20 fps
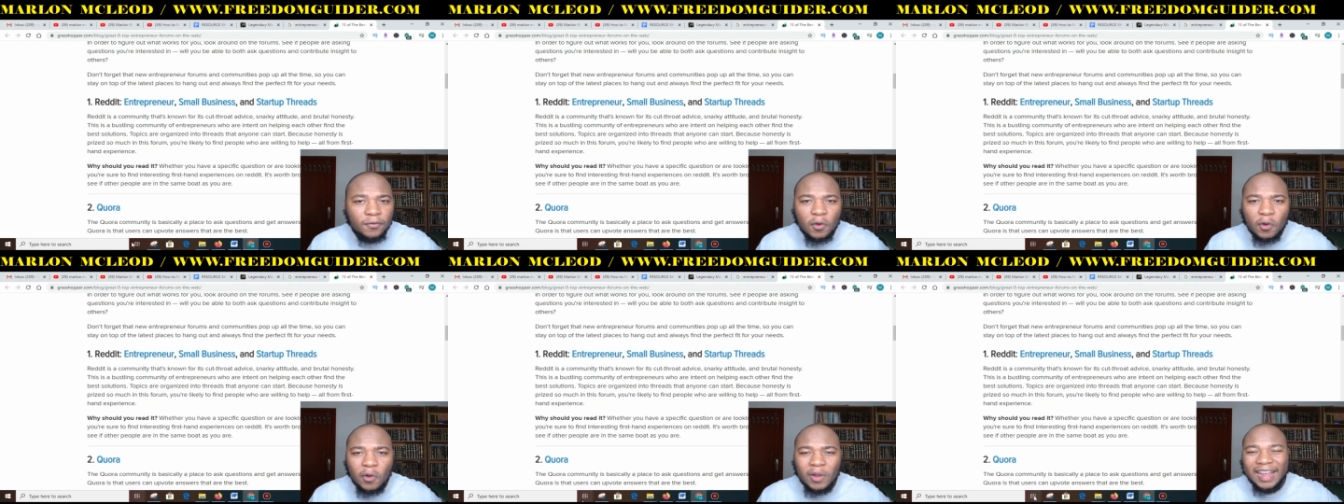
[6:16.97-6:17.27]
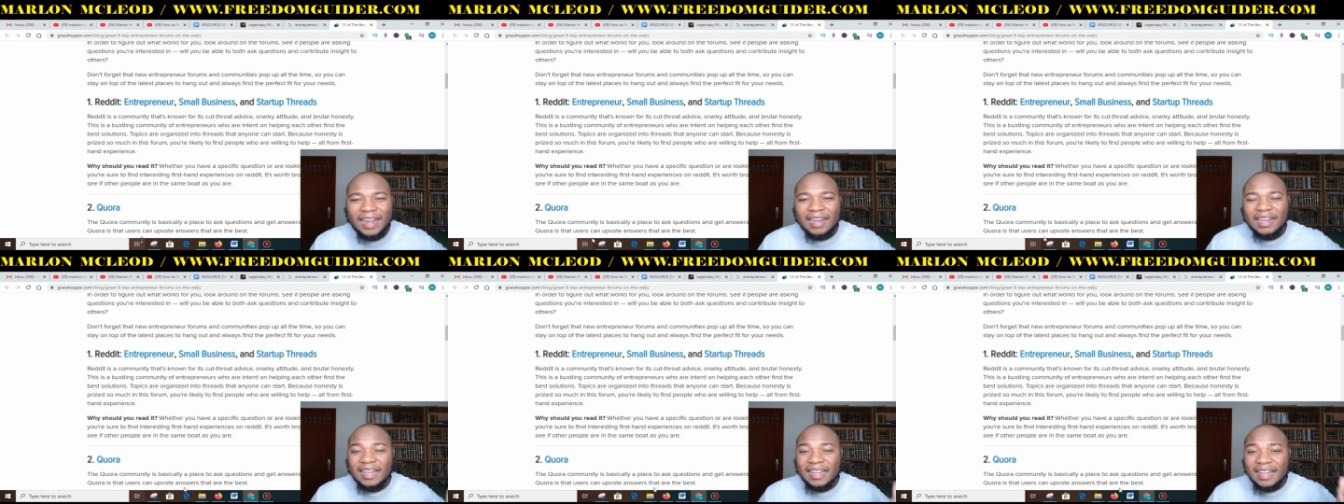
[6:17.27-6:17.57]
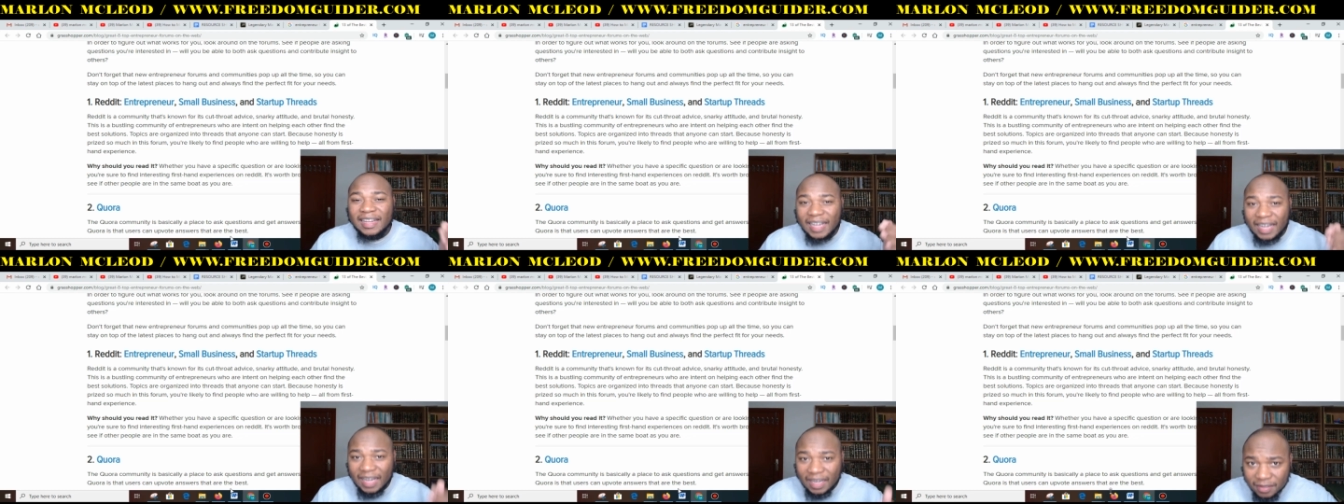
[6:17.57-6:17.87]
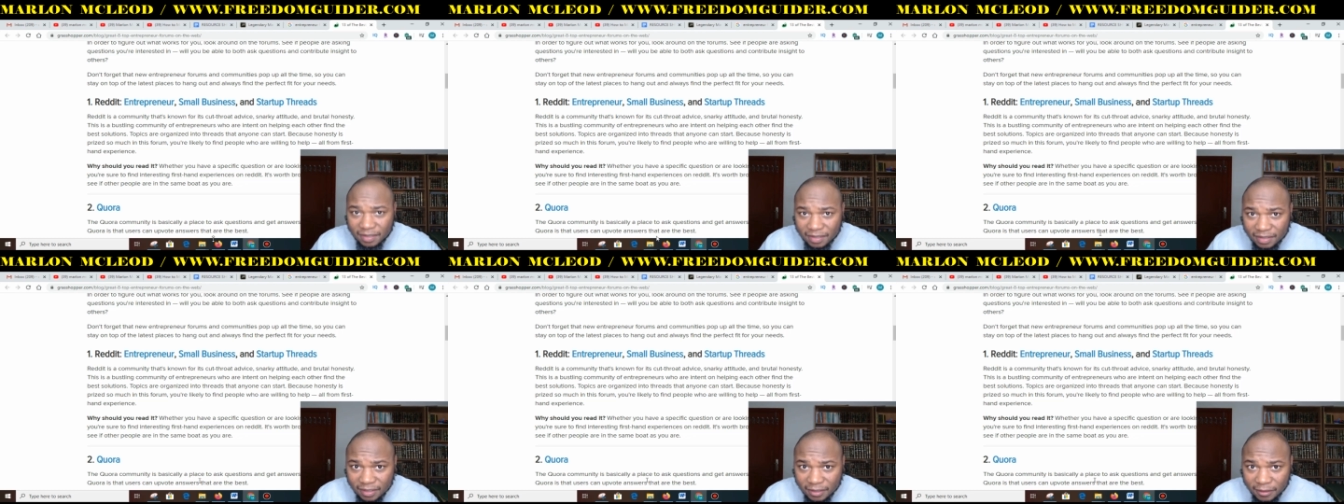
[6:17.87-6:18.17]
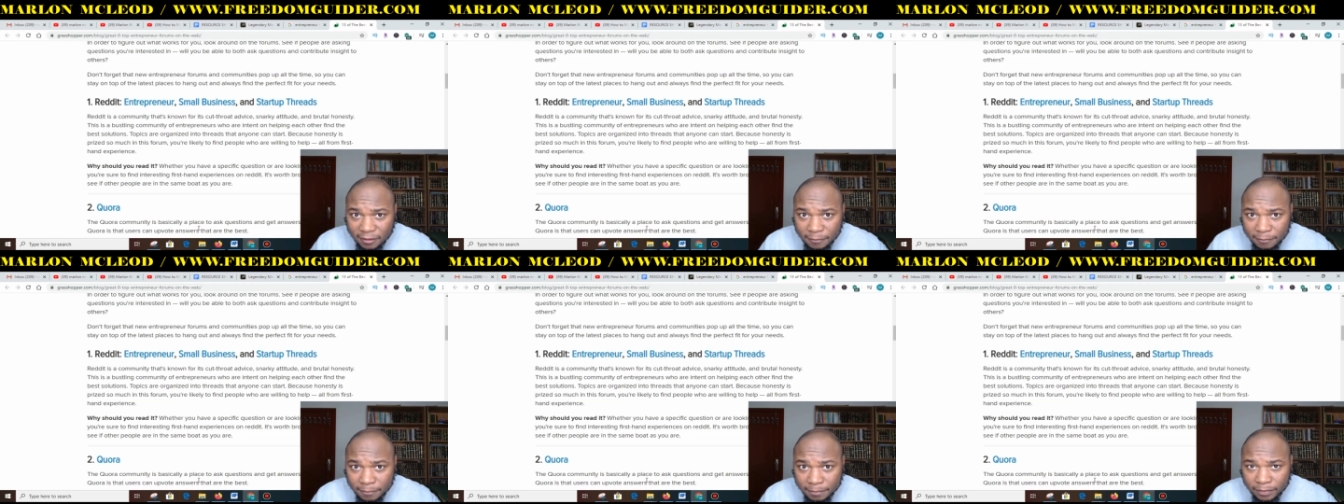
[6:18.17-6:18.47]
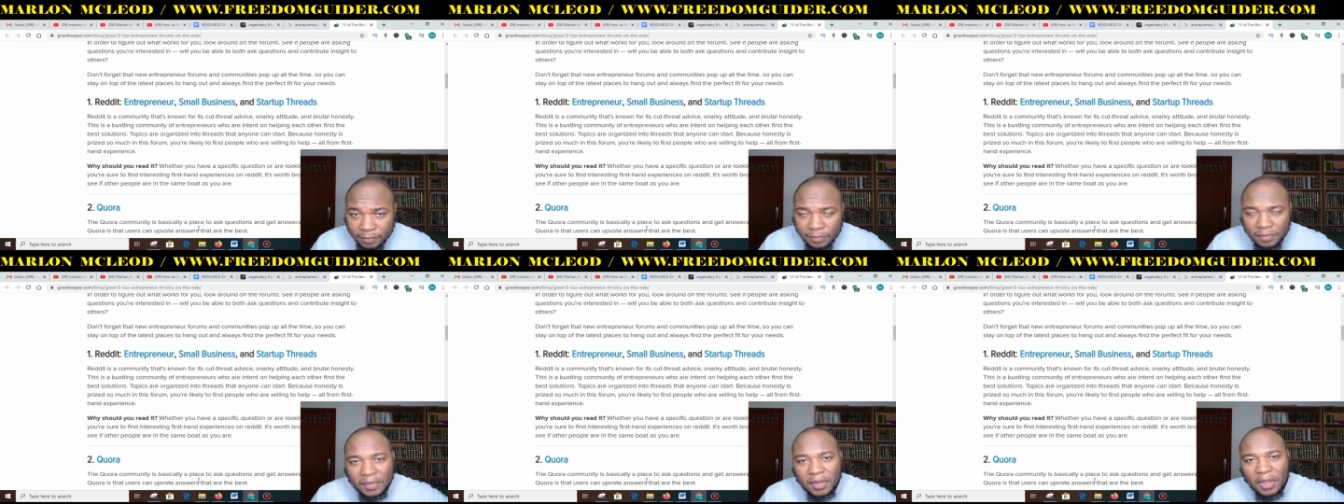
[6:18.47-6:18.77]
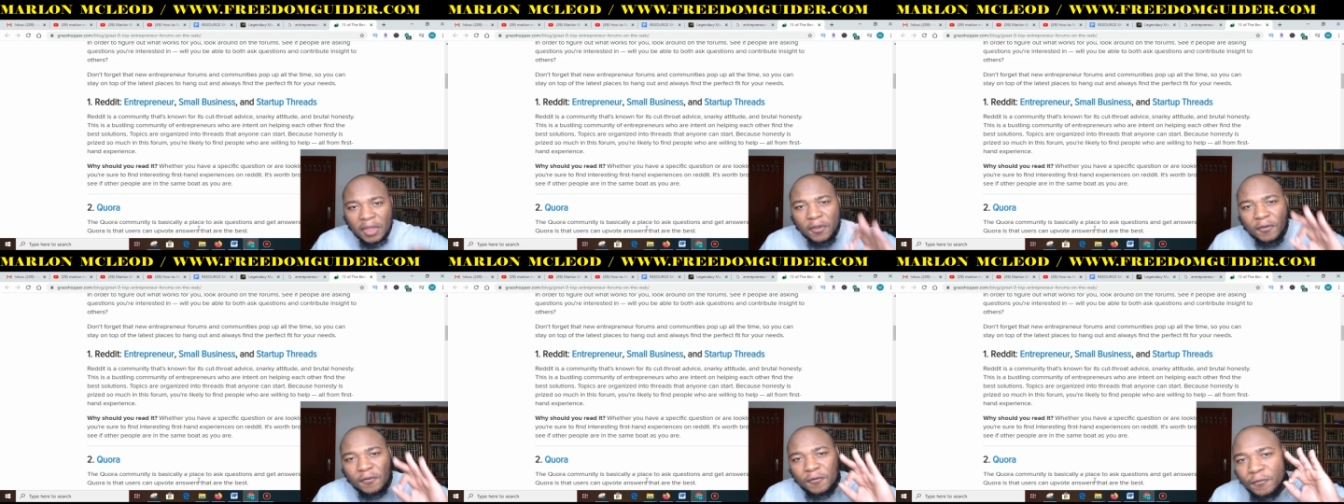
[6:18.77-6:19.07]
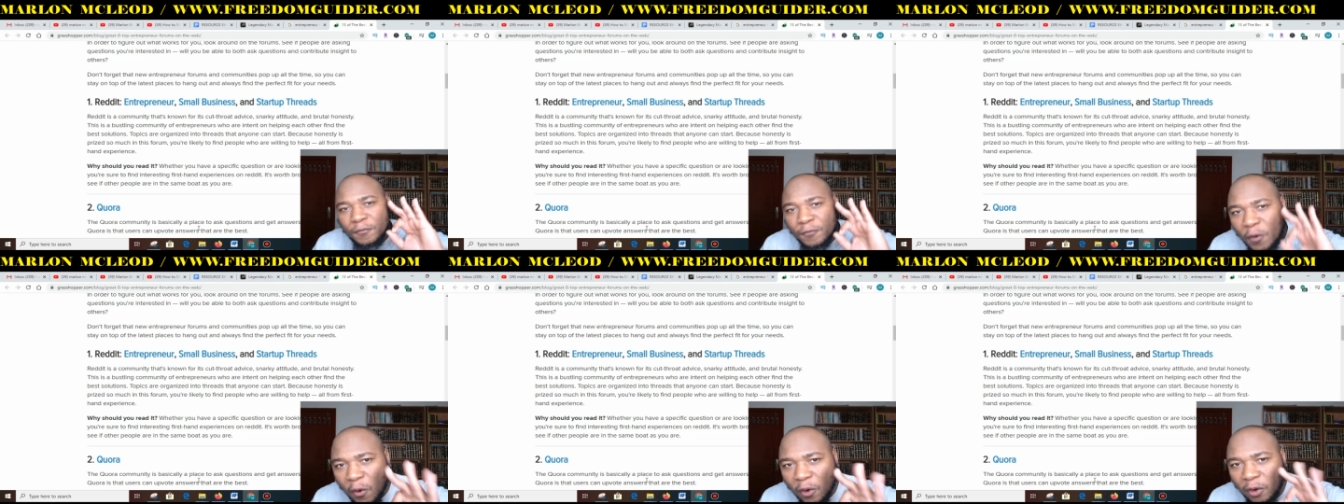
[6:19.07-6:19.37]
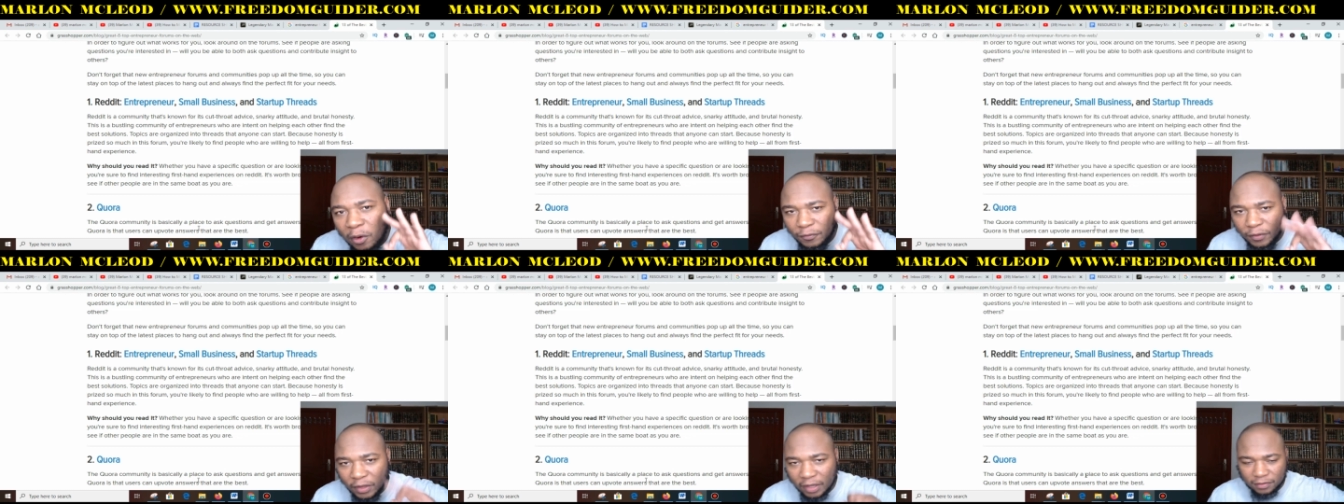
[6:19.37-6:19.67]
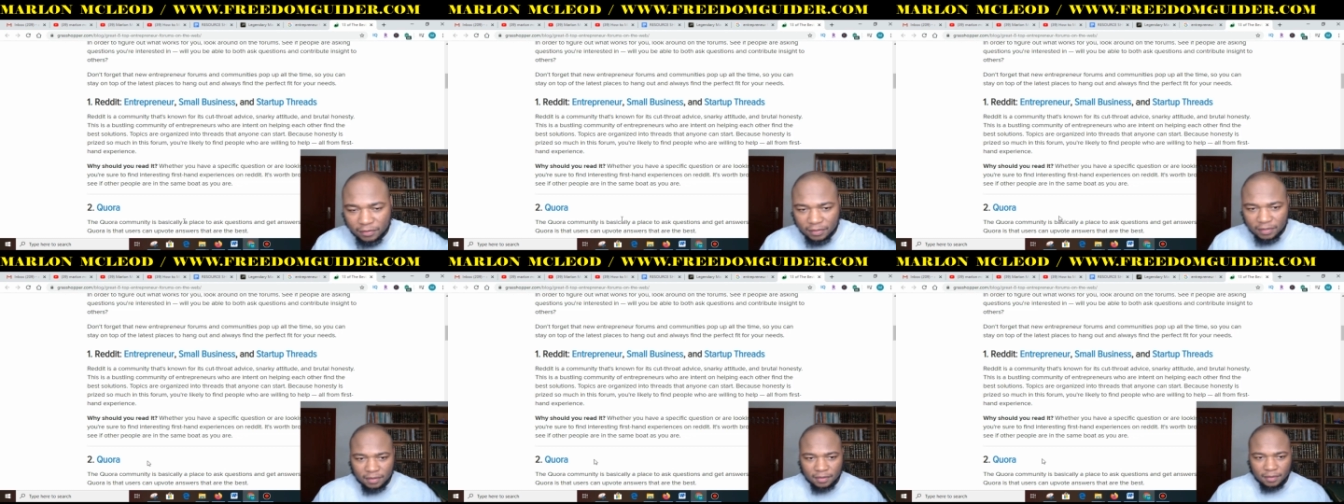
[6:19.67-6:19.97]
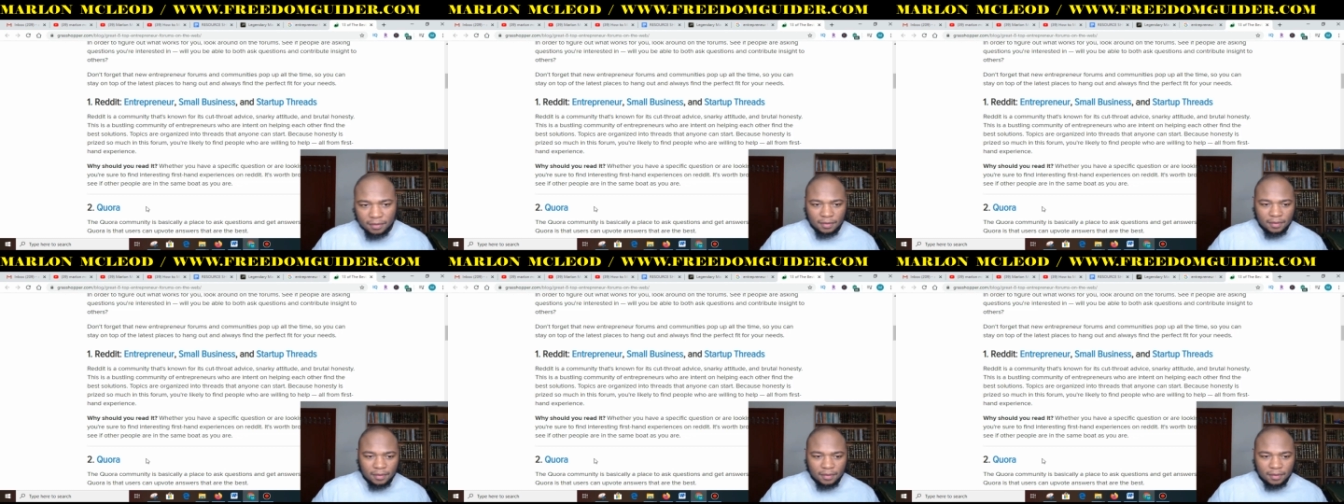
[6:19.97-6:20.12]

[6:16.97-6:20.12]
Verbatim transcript: for at least 4 of it.